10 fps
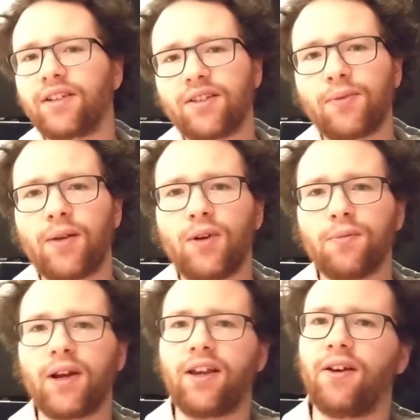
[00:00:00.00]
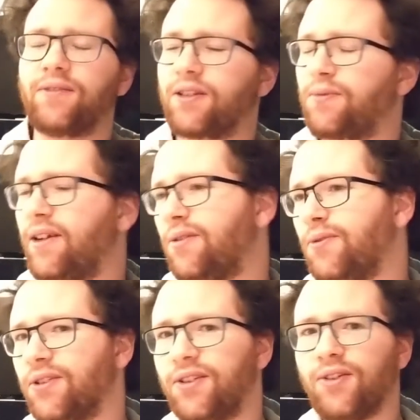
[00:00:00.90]
to swing one way, you have to swing
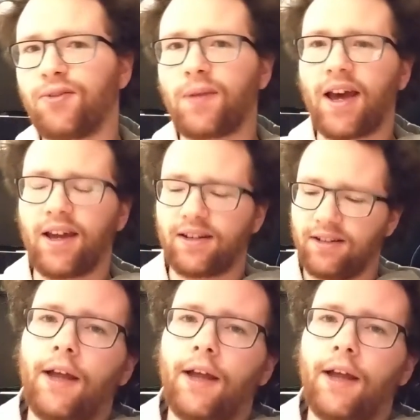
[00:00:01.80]
towards good or bad.